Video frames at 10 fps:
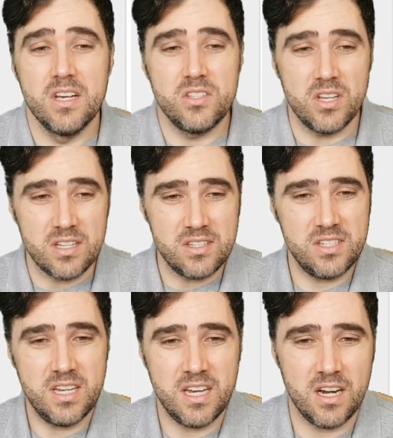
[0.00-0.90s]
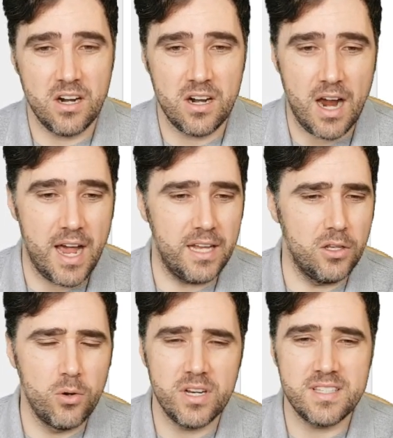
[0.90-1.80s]
So you can see here I
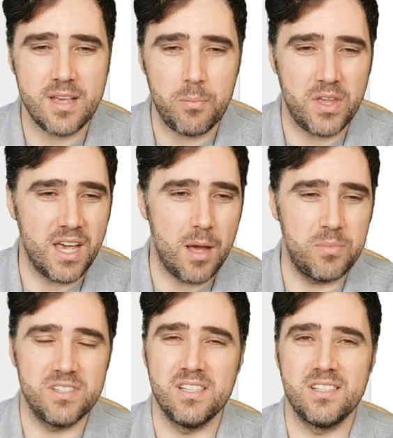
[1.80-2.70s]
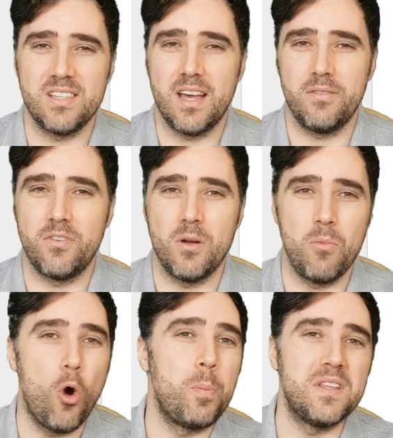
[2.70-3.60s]
loaded something up. This is
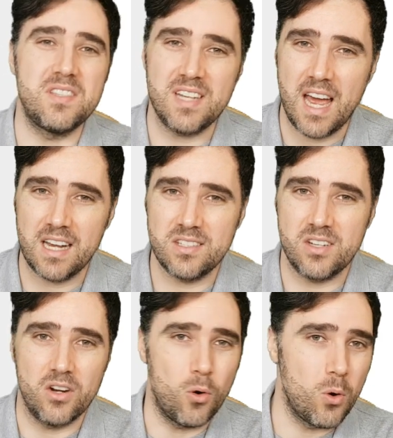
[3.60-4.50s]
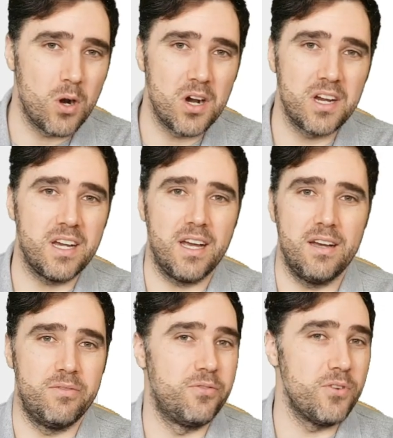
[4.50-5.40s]
from openstacks.org,
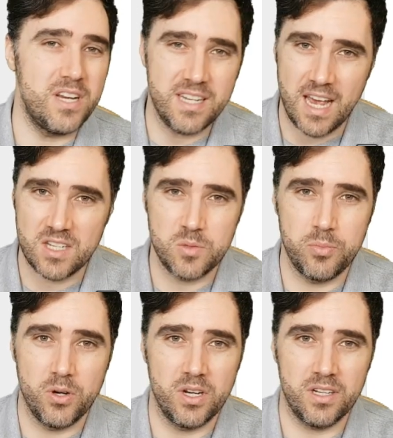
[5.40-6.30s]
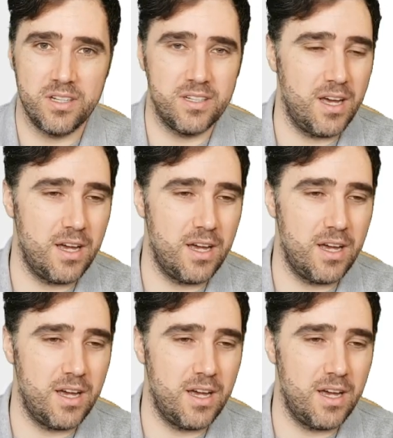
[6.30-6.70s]
a free textbook